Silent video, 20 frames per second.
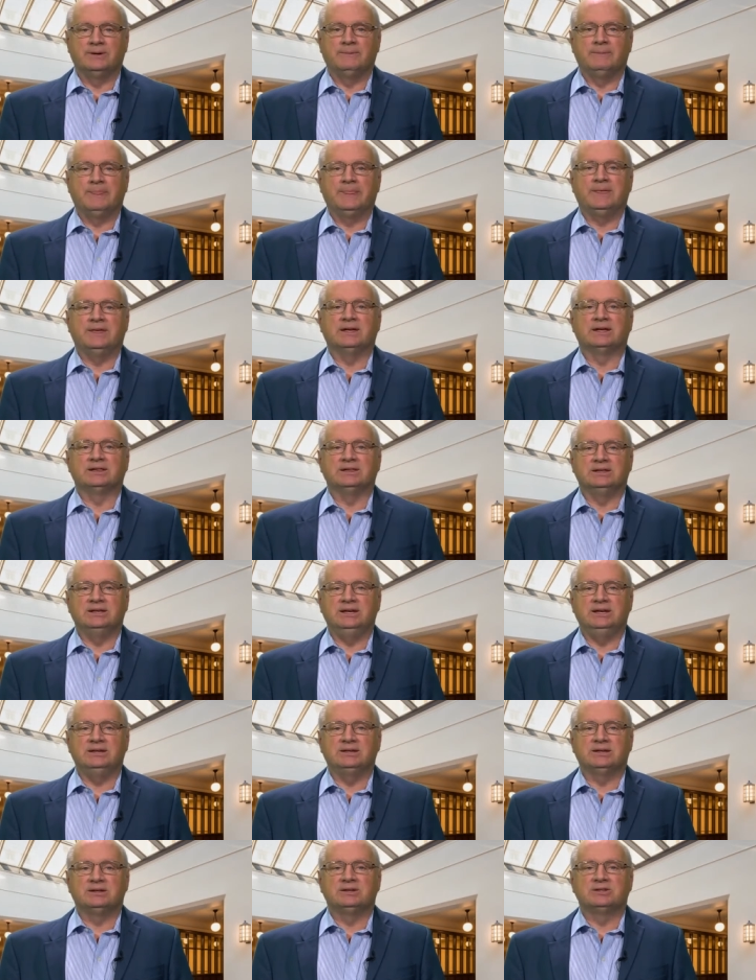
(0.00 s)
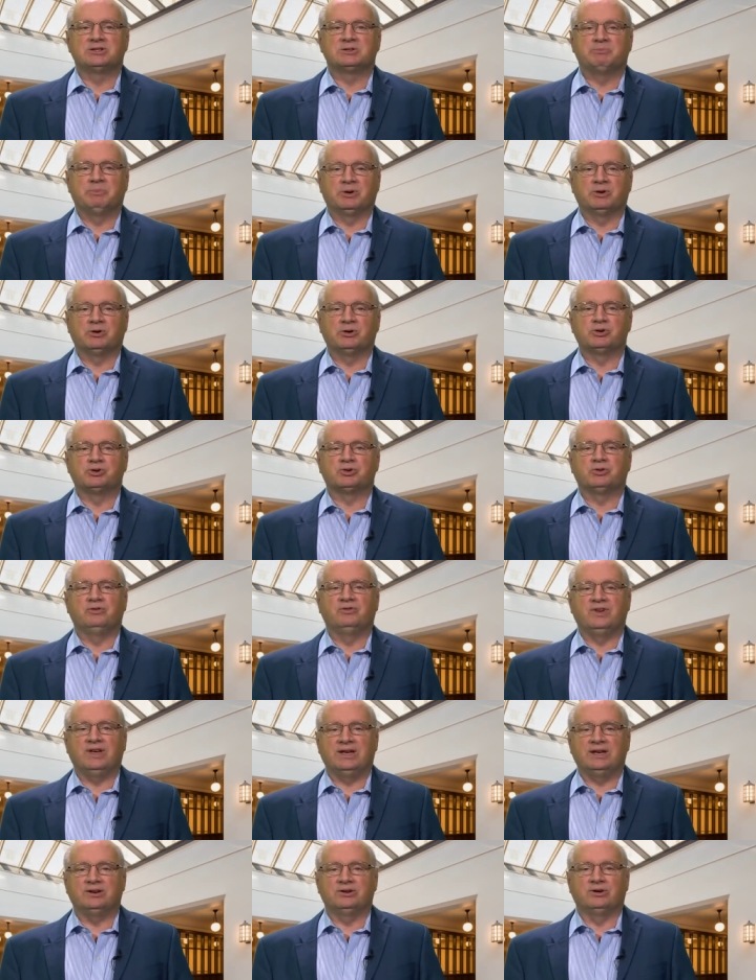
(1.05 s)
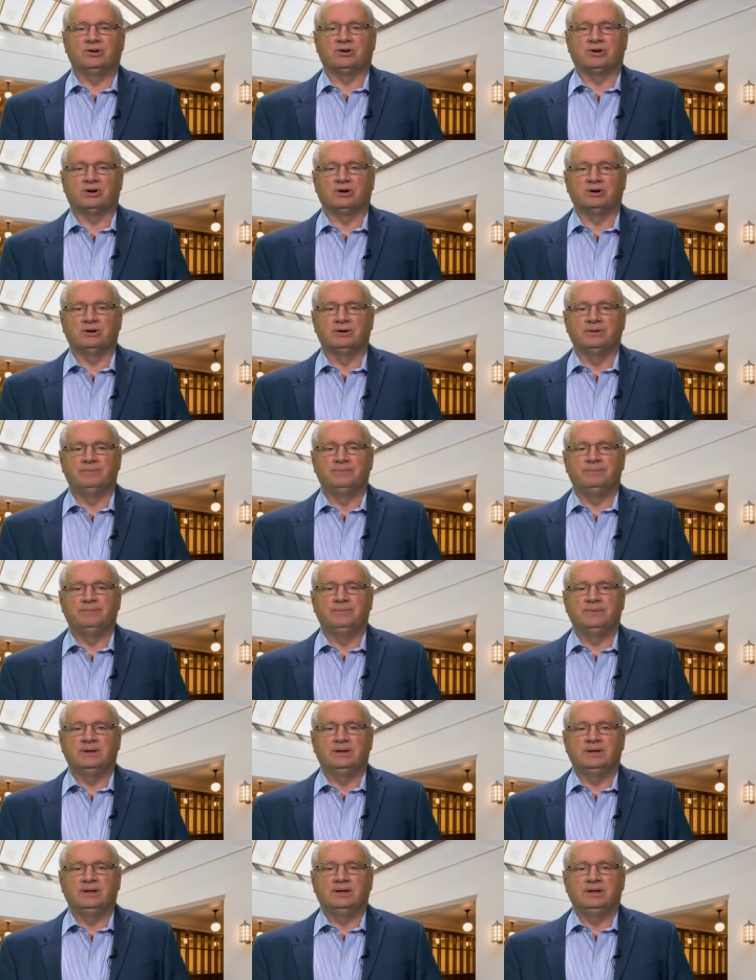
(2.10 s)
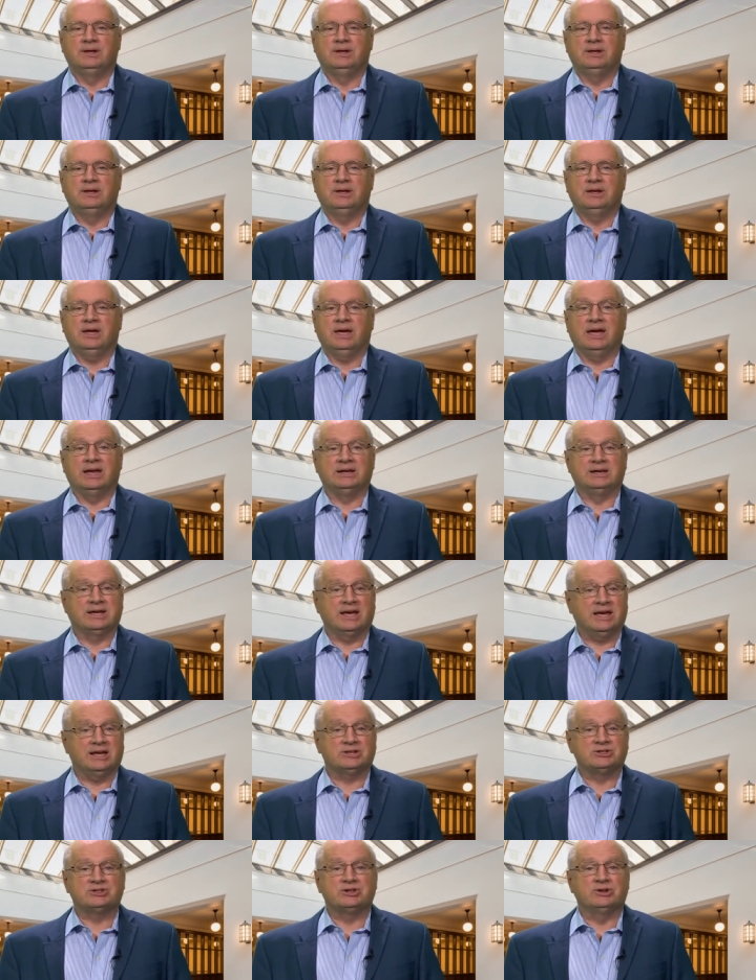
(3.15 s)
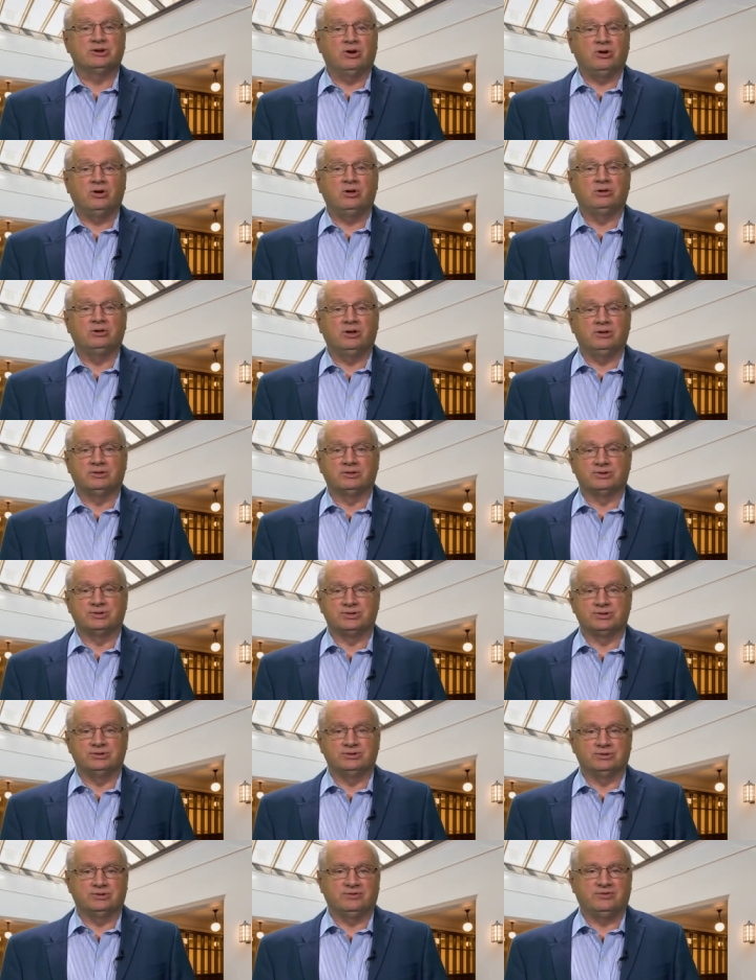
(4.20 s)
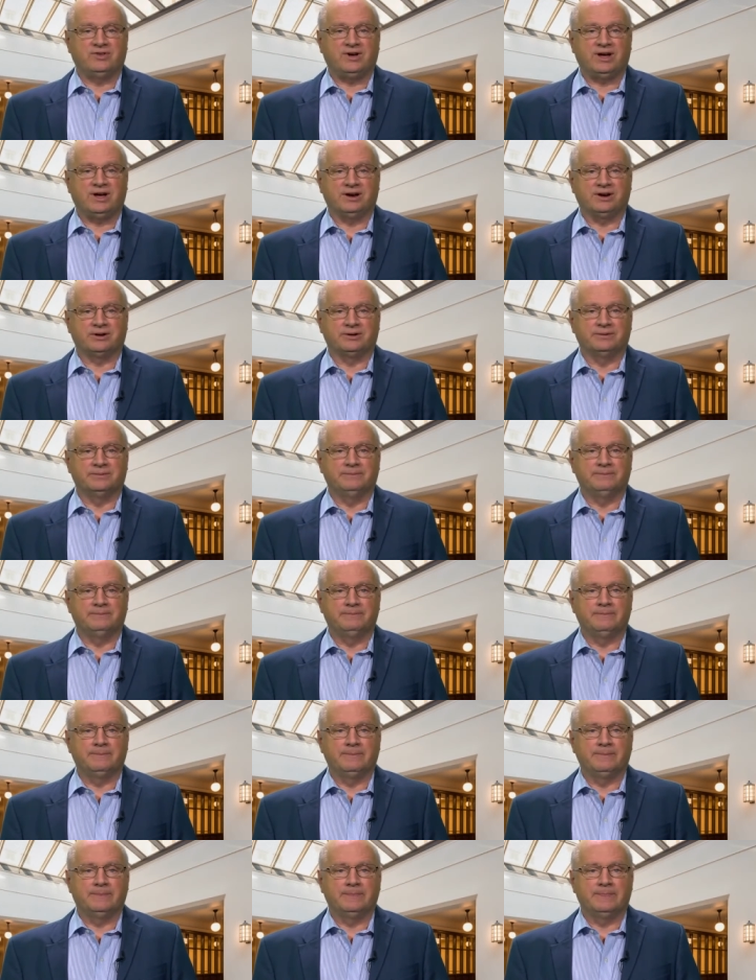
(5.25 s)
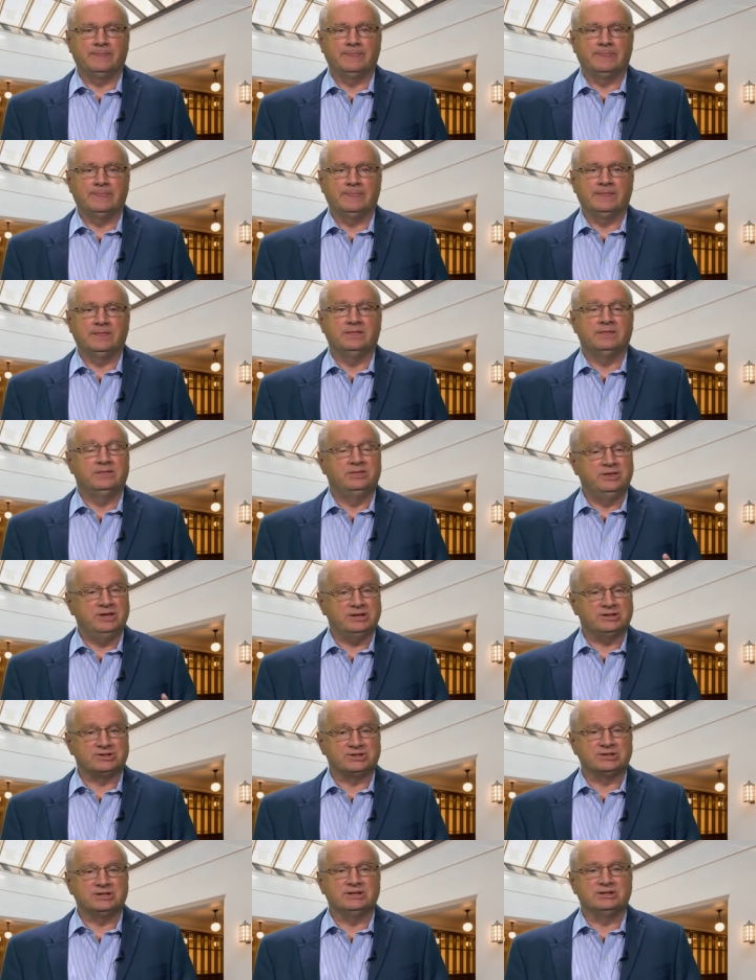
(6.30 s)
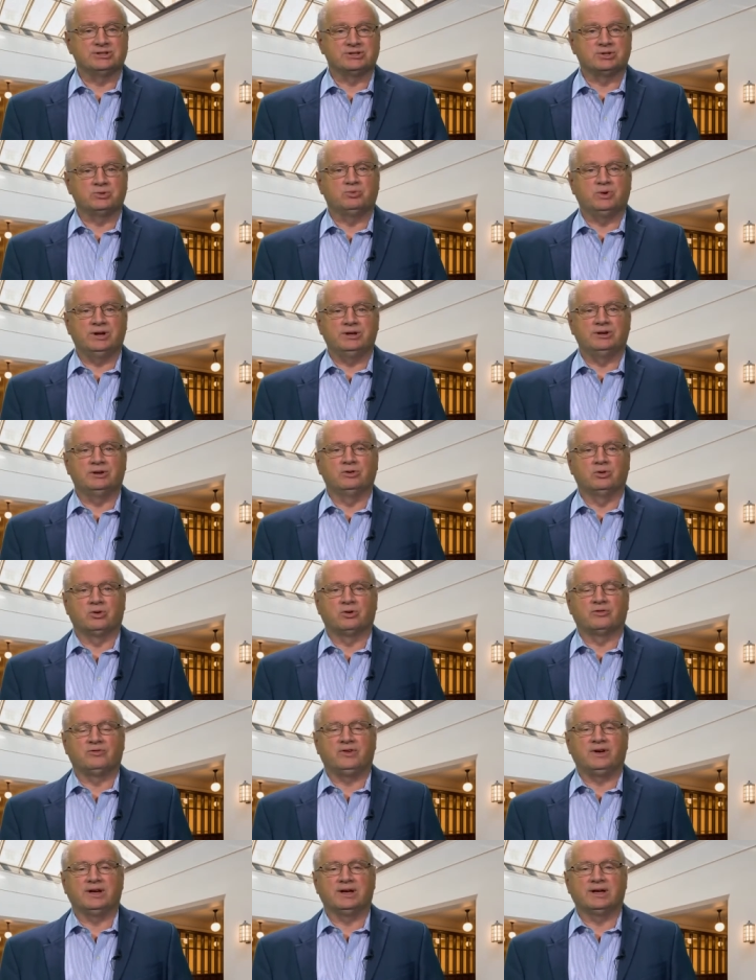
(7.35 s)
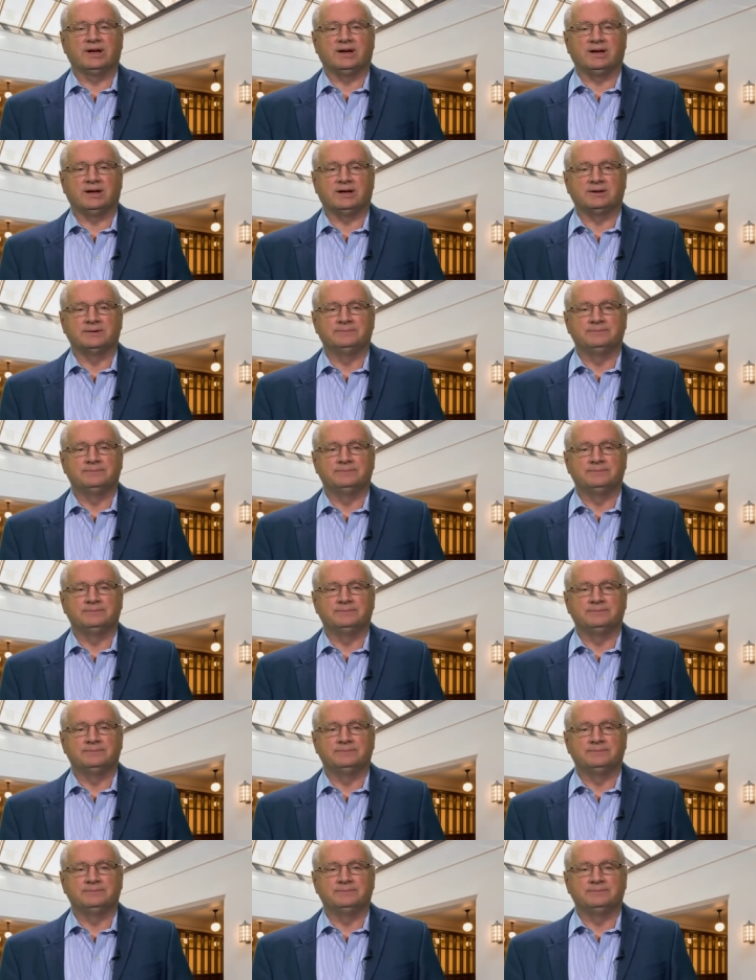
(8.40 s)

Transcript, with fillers: the elite spiritual vanguard, and casting all others into the fire. This is the way to glorify God.